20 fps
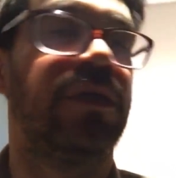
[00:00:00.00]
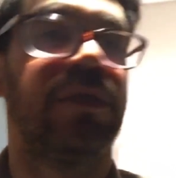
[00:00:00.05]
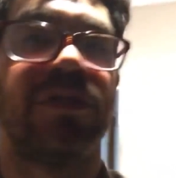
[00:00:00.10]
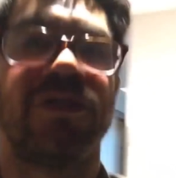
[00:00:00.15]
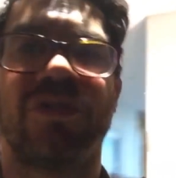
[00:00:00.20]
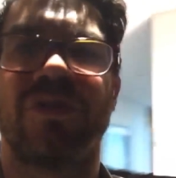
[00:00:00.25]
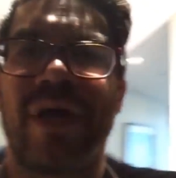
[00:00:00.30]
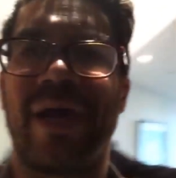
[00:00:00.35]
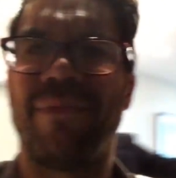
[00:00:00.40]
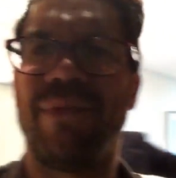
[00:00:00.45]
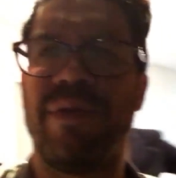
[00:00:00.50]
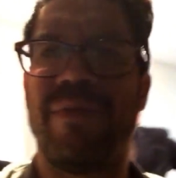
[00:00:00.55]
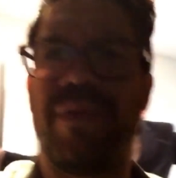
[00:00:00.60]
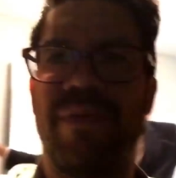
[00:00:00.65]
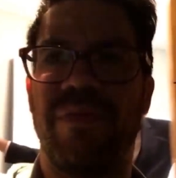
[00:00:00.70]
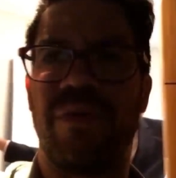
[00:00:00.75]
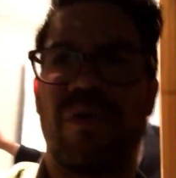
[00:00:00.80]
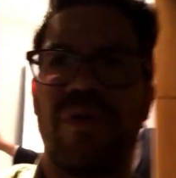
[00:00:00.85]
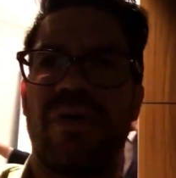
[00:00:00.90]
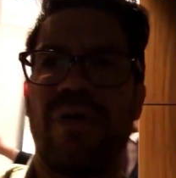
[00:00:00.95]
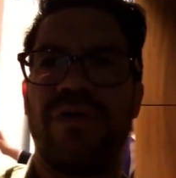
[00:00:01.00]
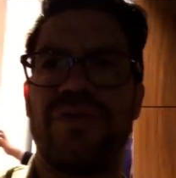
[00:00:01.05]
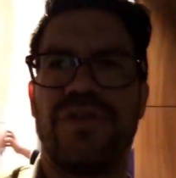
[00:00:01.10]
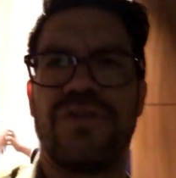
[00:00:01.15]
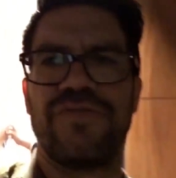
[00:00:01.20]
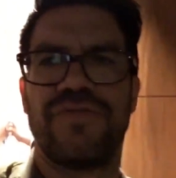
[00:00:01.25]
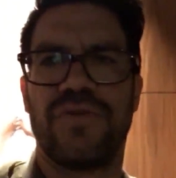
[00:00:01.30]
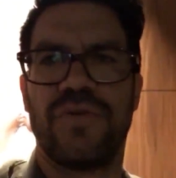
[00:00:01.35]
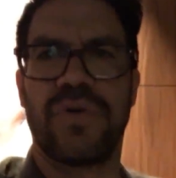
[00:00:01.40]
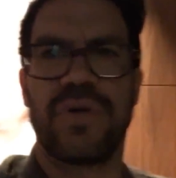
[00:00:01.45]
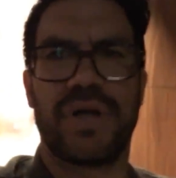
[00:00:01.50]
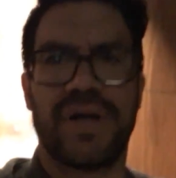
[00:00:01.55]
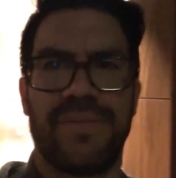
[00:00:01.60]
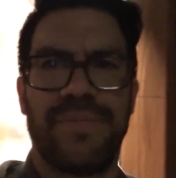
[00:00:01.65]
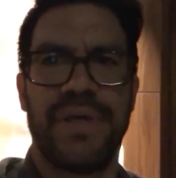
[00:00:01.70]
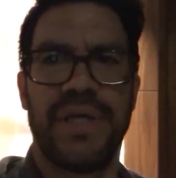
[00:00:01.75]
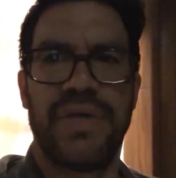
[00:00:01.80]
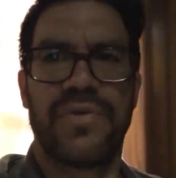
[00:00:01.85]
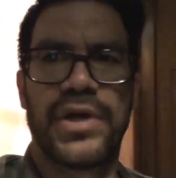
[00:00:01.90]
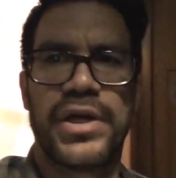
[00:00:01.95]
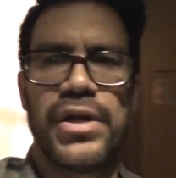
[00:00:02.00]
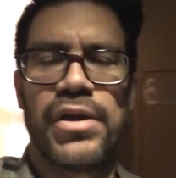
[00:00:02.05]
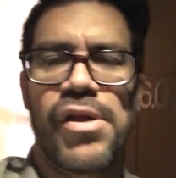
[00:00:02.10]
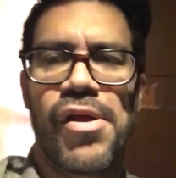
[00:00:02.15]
So how many people are on this floor? Not many, right?